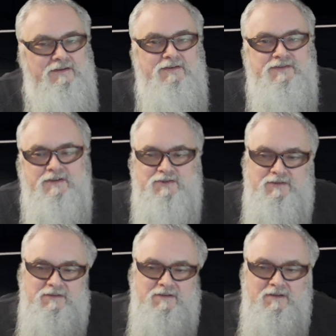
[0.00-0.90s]
In this
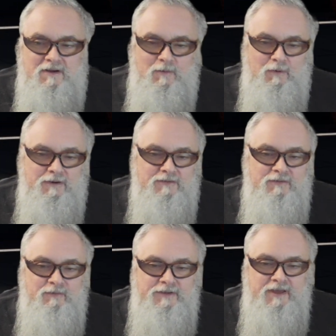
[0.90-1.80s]
session, I wanted
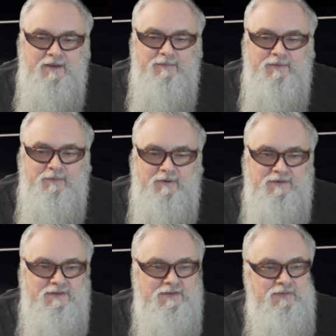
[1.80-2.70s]
to recap the
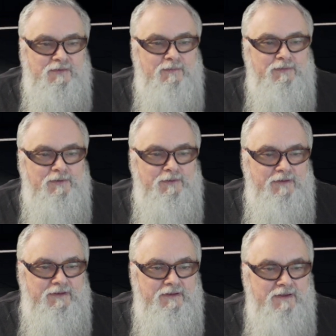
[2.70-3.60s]
process for
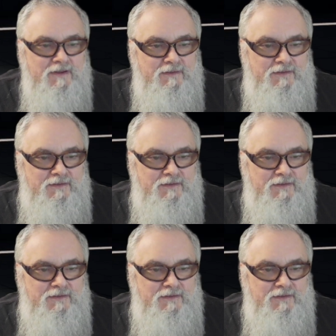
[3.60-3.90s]
uploading